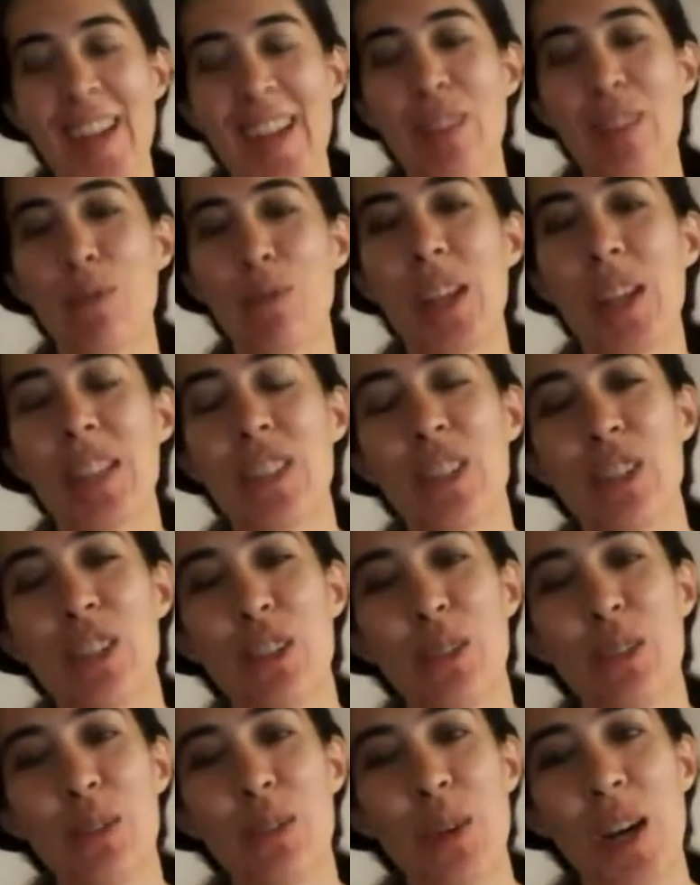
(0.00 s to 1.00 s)
I went
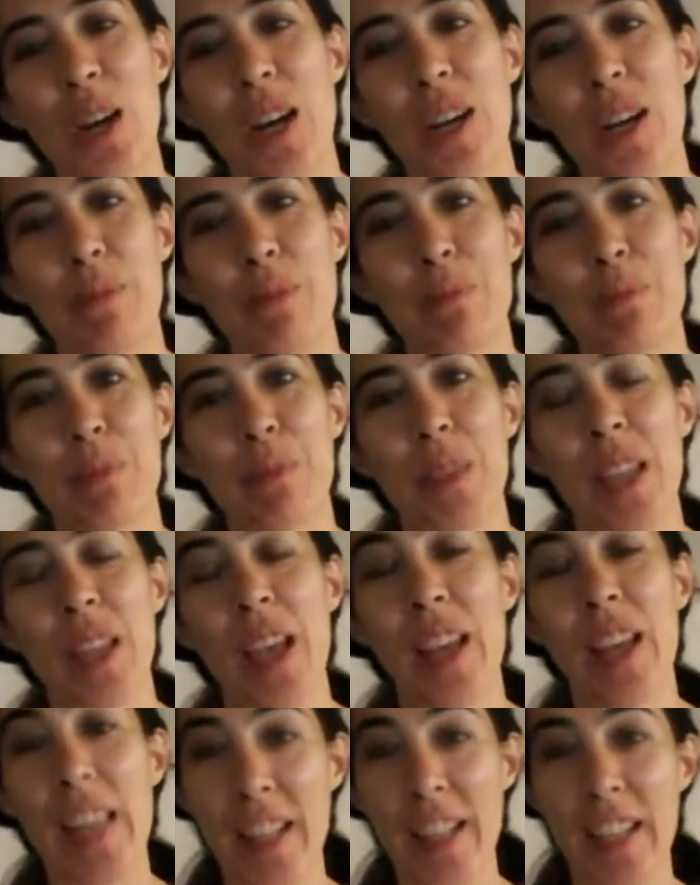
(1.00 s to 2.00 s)
to
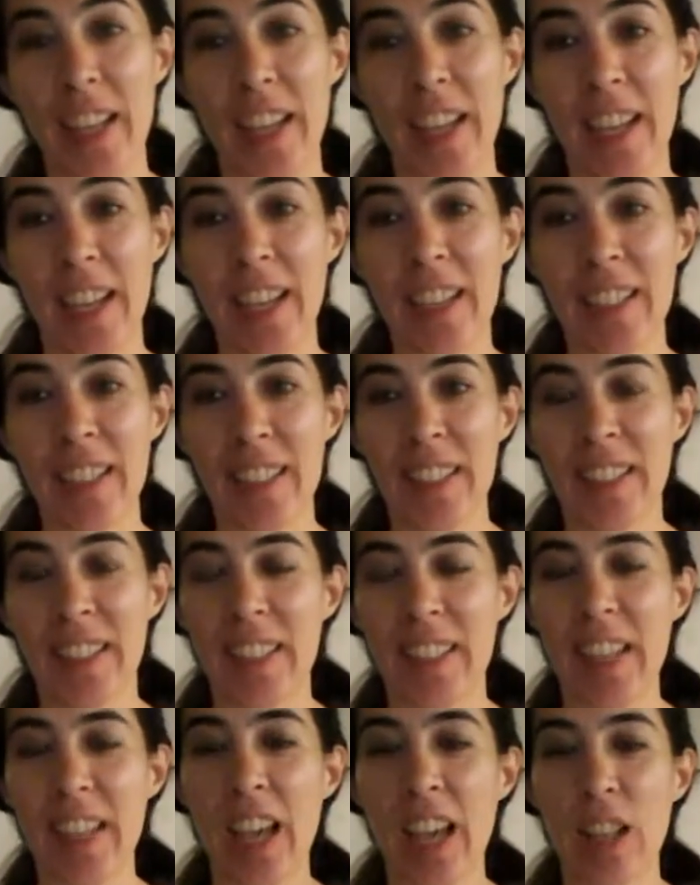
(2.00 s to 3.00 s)
LA in
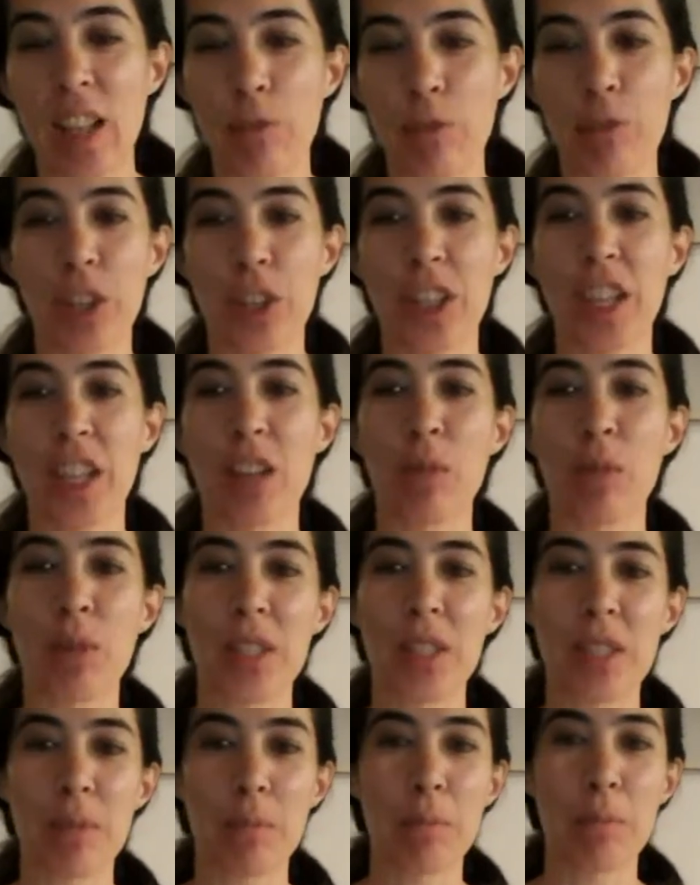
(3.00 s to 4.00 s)
California, and I went
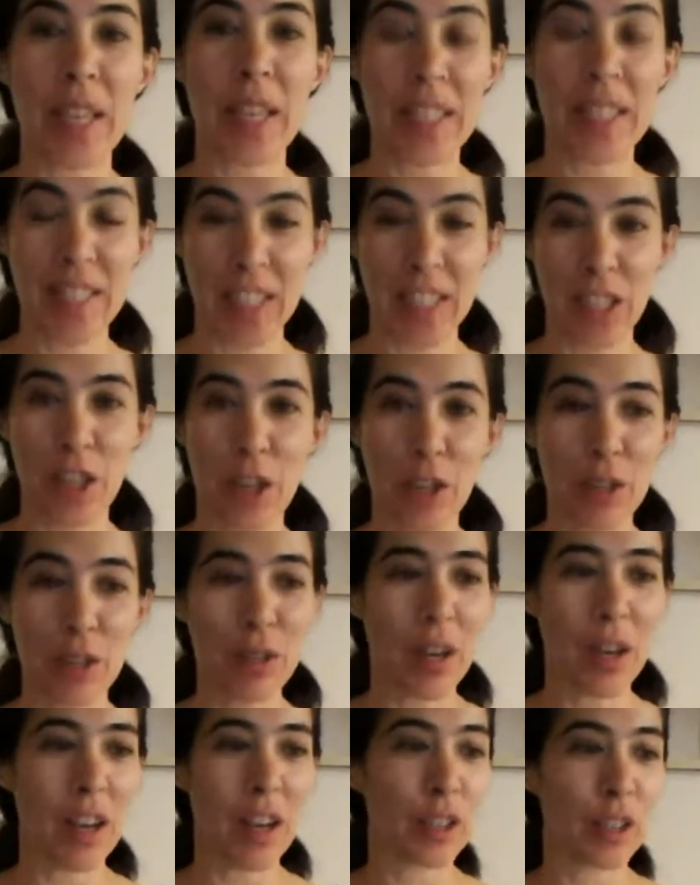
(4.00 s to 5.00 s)
to Mexico
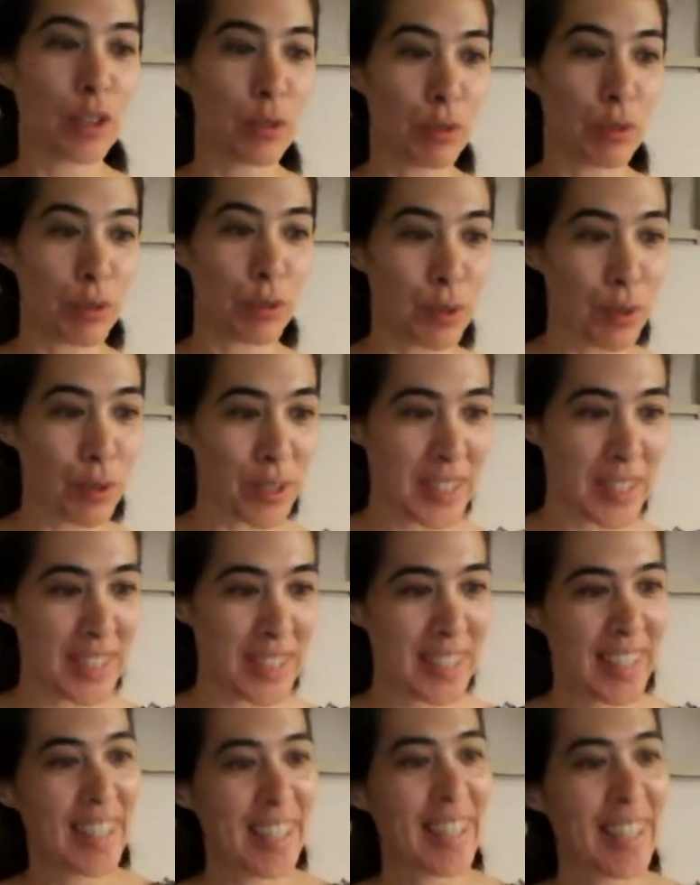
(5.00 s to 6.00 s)
on a cruise.
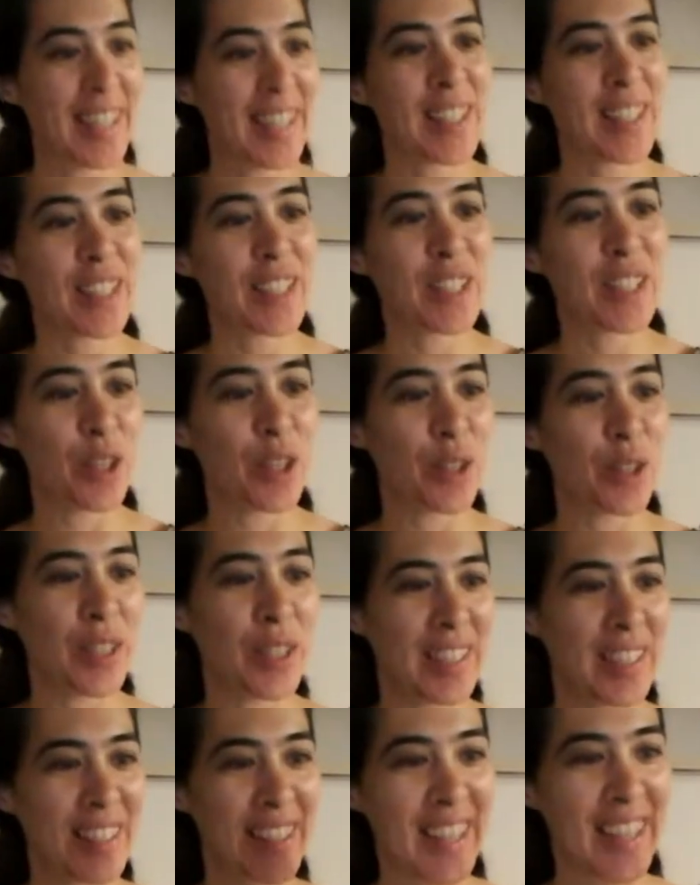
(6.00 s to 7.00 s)
So and
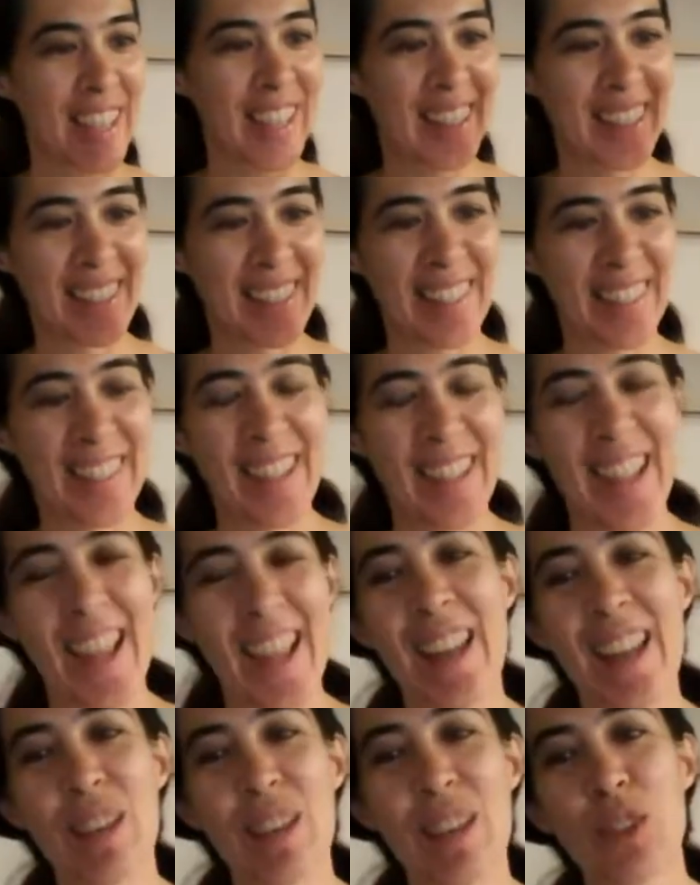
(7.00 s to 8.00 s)

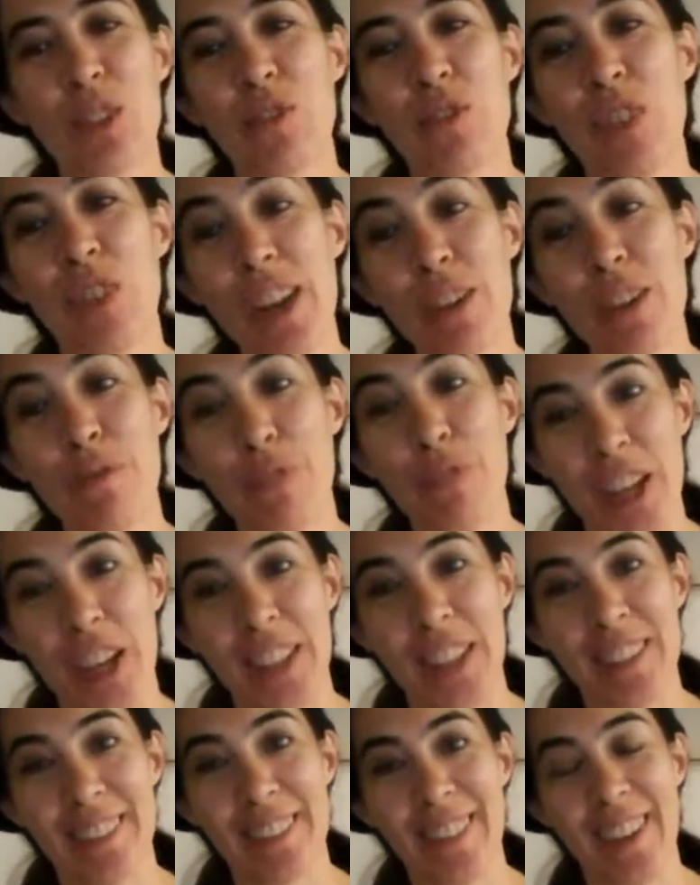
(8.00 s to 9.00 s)
it was very fun,
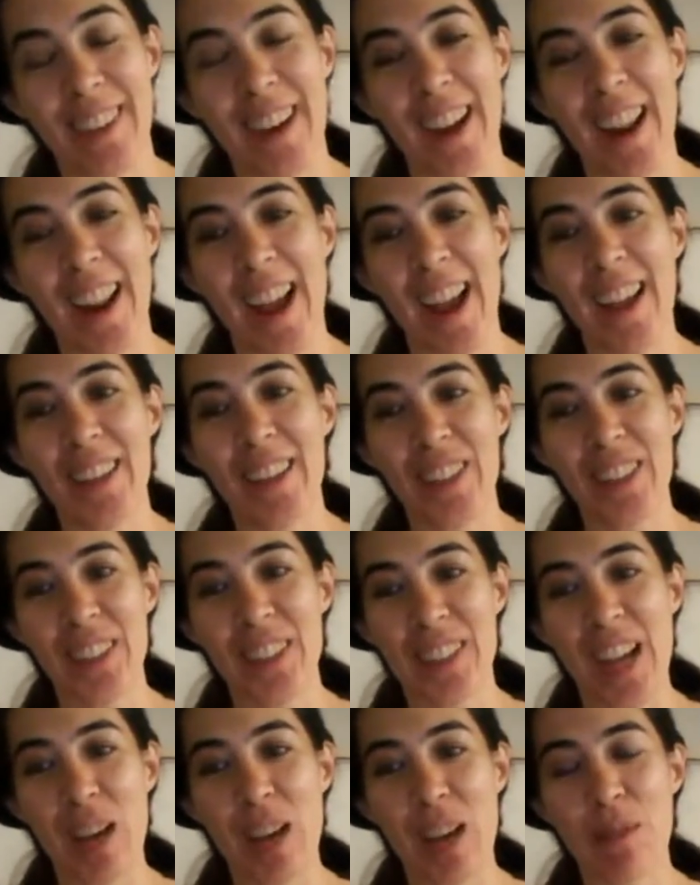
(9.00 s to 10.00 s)
Right? I had a good
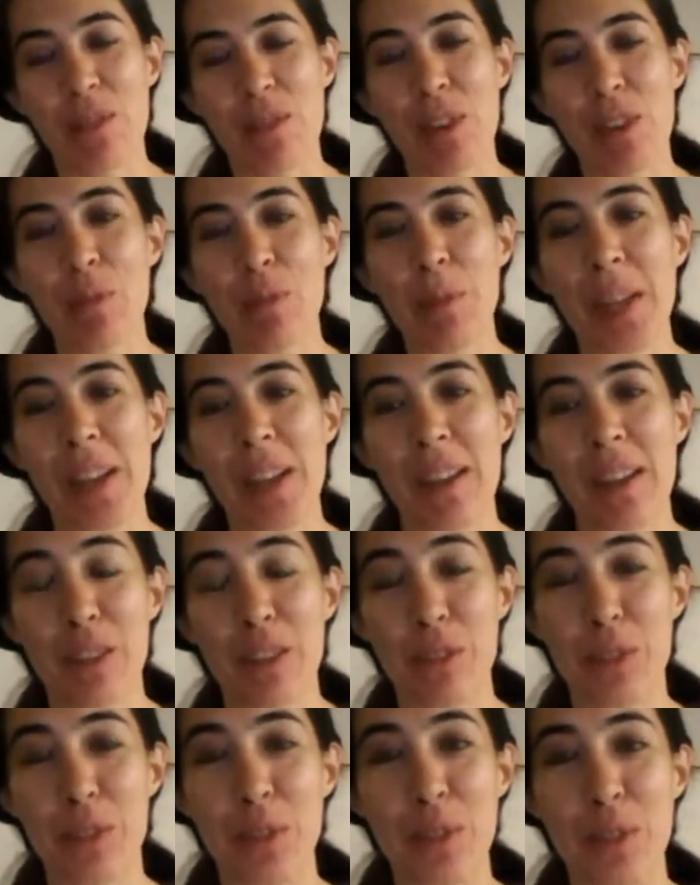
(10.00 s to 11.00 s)
time. I've never been on a
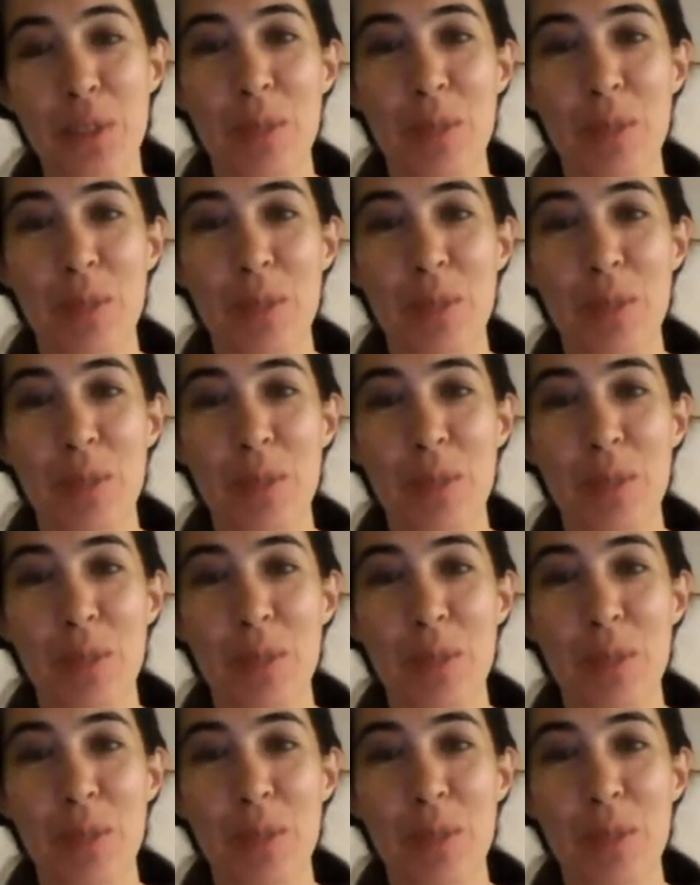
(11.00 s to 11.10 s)
cruise.